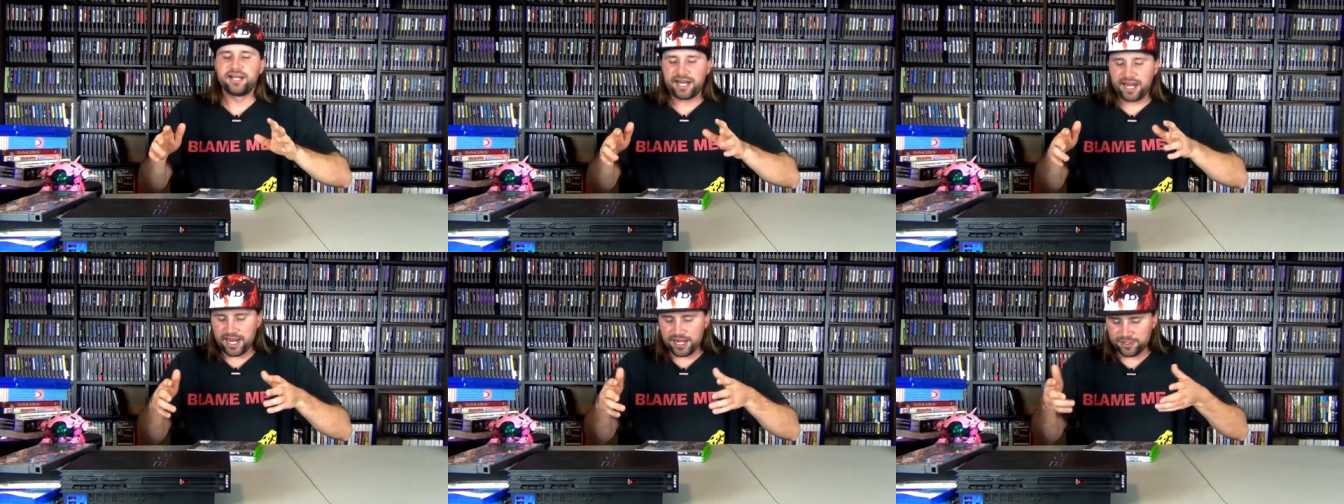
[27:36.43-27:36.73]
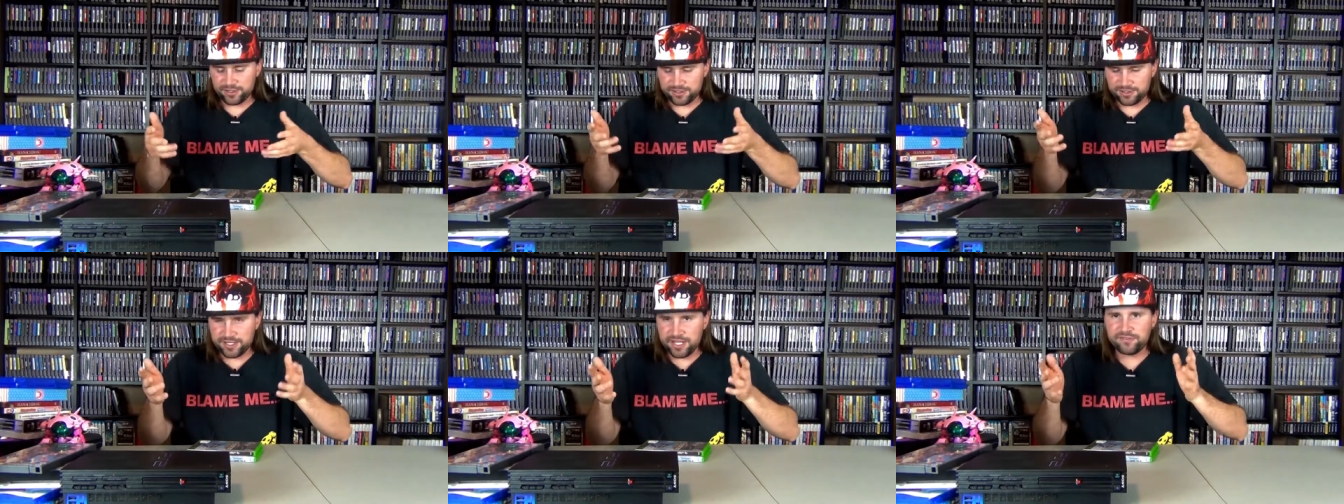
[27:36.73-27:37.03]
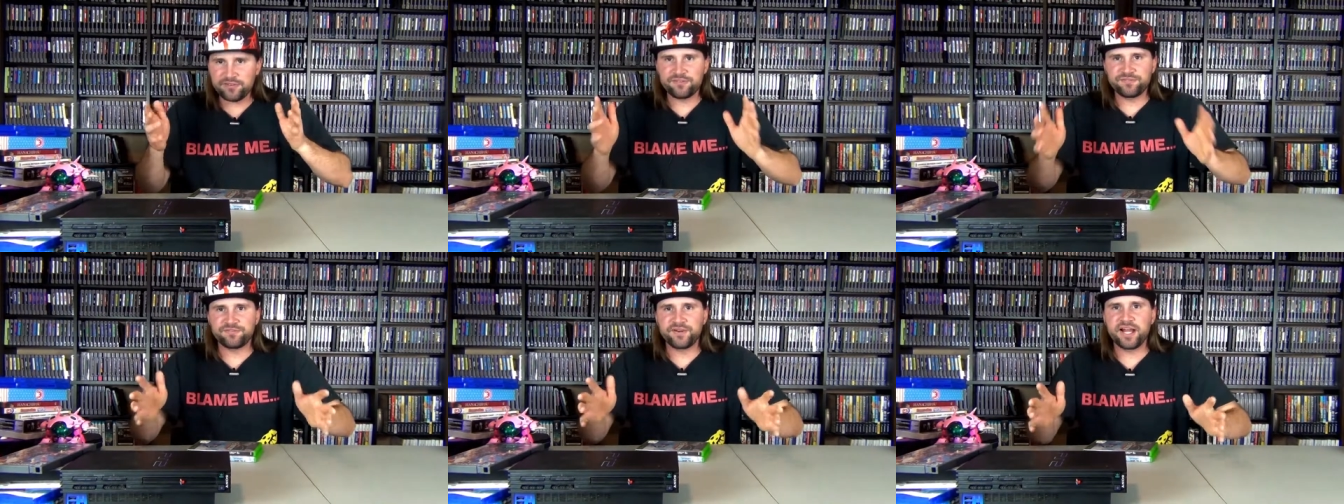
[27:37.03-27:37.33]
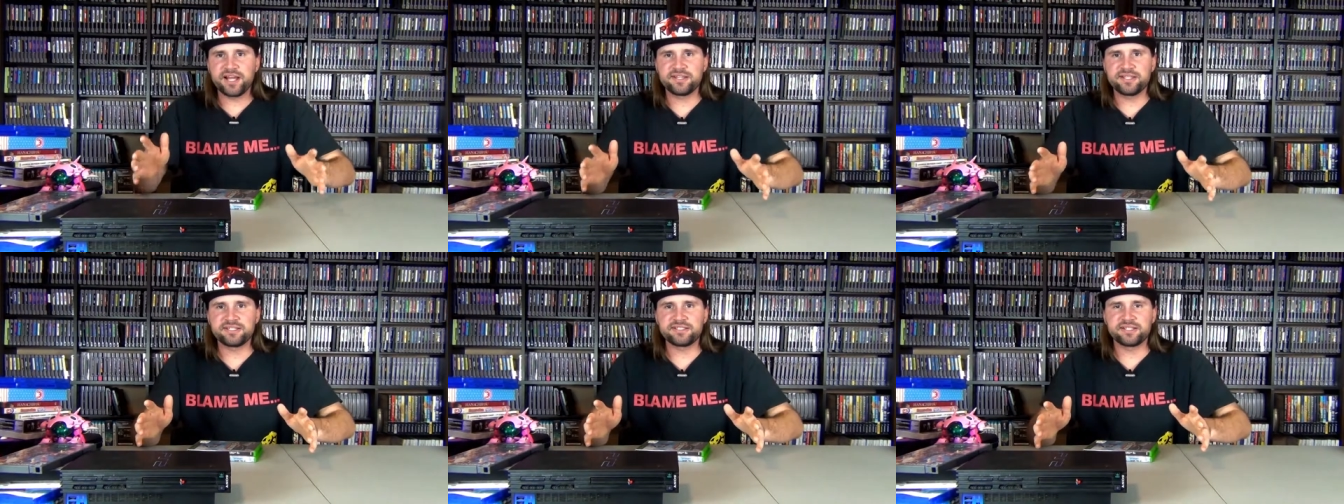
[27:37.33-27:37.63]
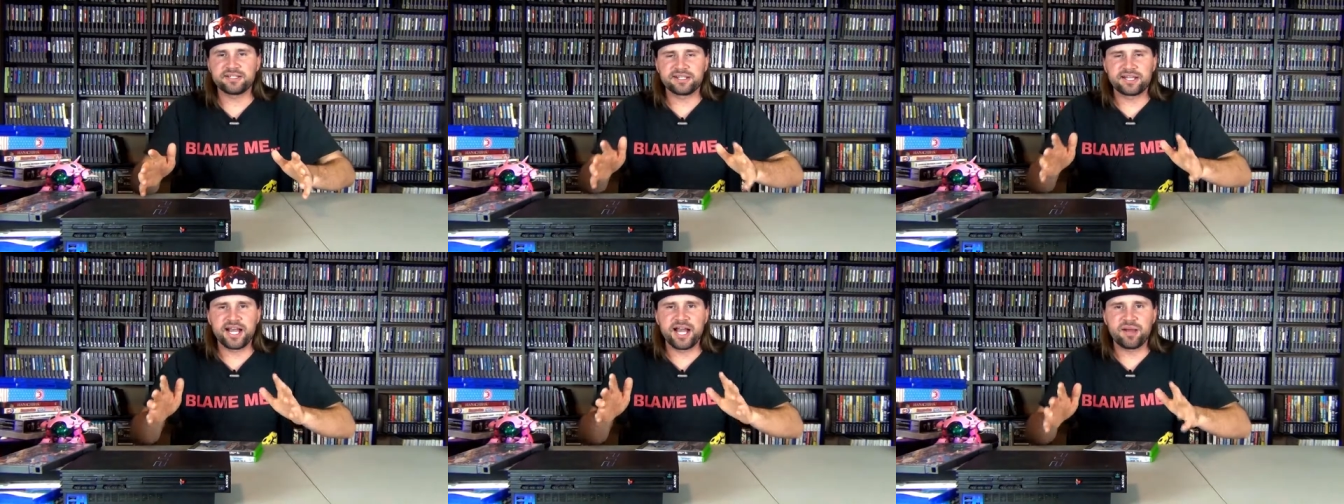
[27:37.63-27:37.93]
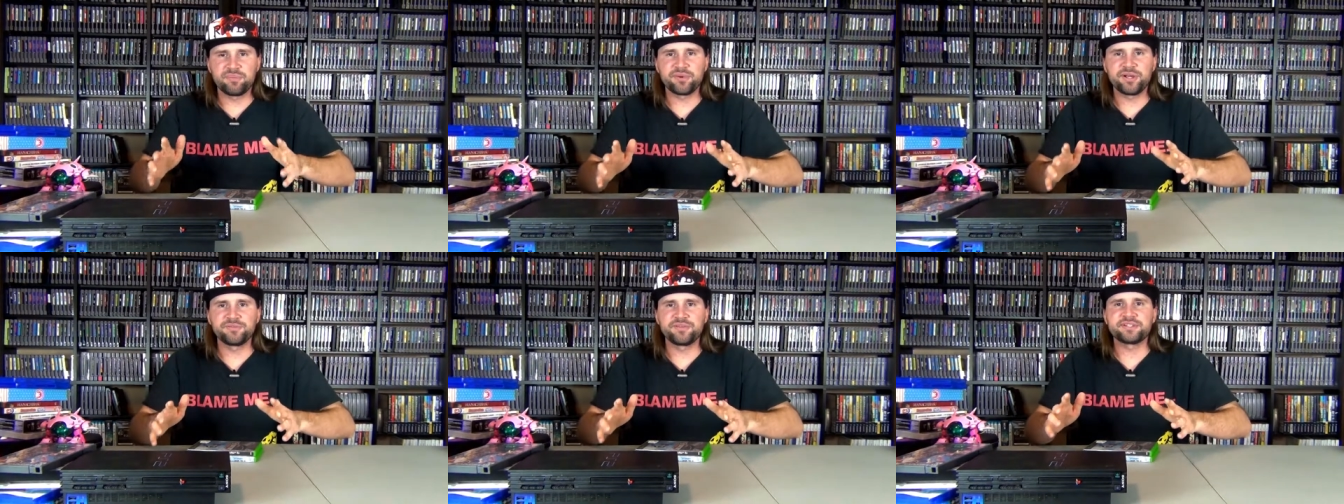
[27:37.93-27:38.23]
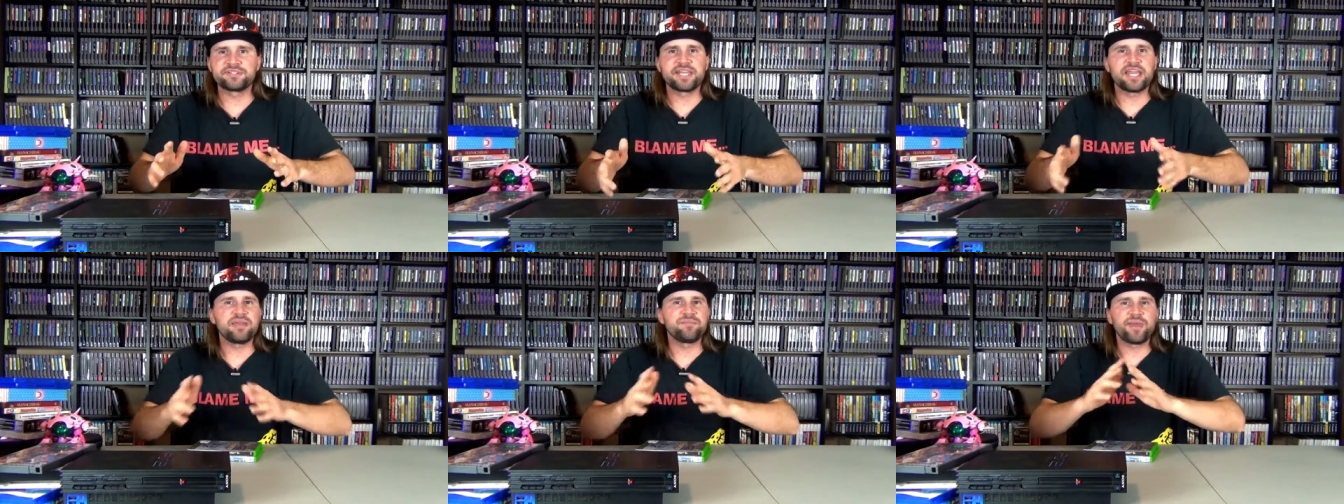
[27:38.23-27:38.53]
I could never find a copy of
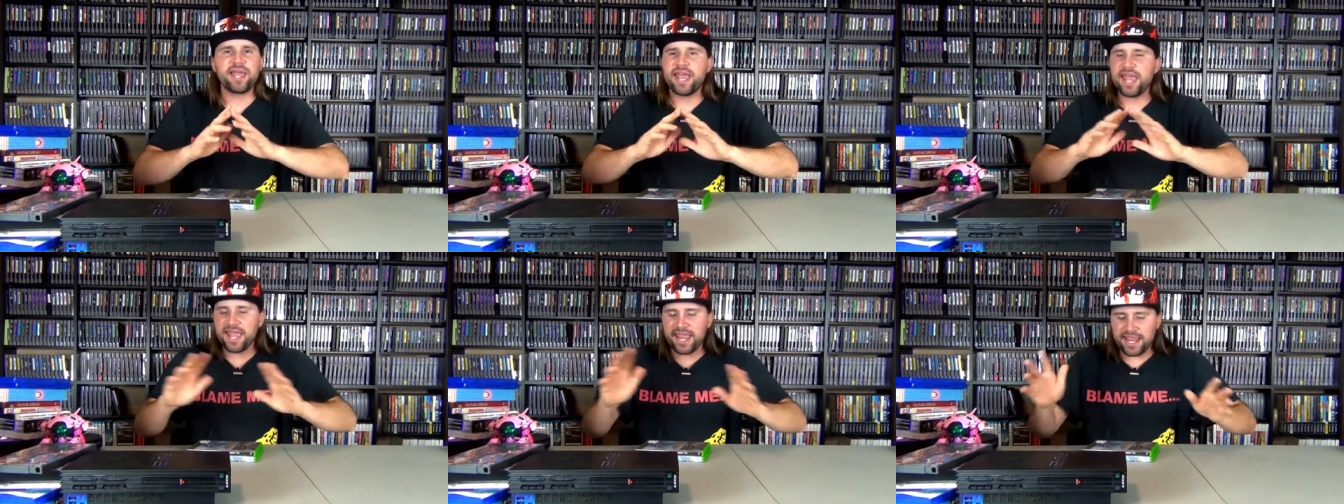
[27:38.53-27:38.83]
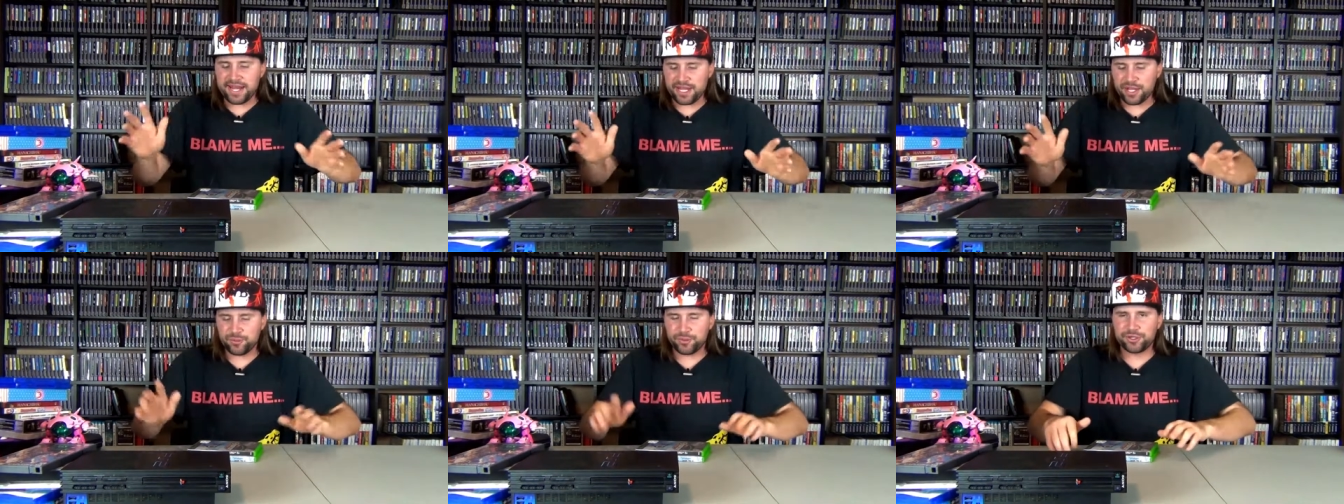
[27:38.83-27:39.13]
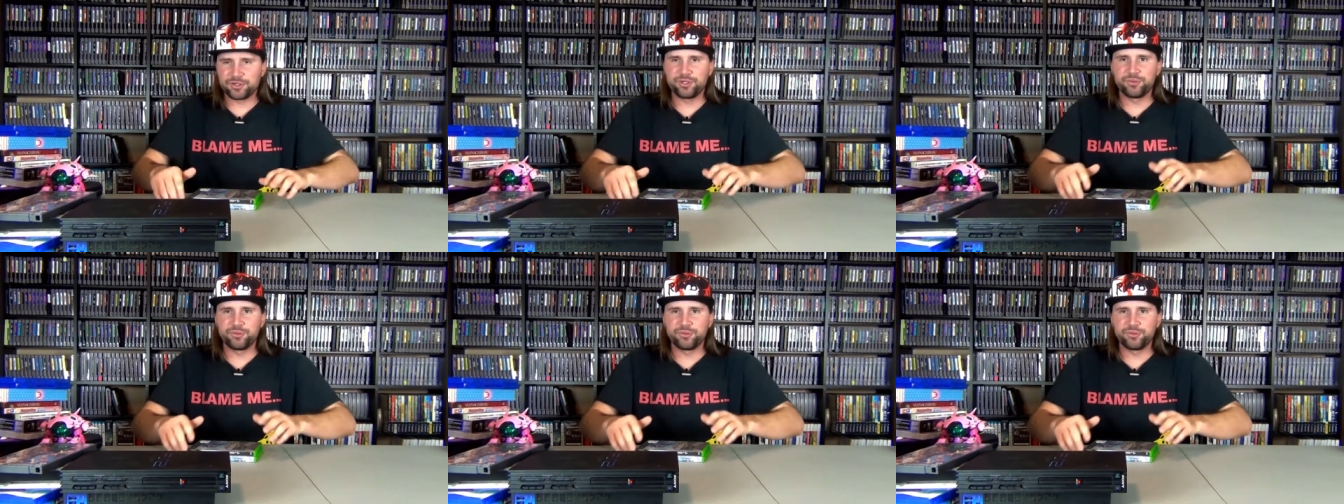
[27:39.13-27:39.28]
this game anywhere,